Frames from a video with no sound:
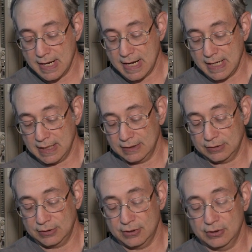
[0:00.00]

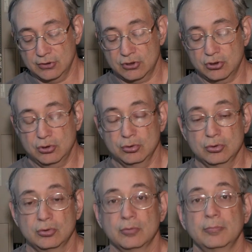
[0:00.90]
and there's
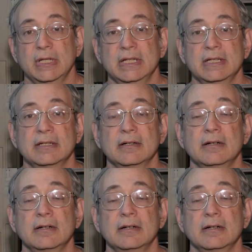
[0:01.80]
2 mini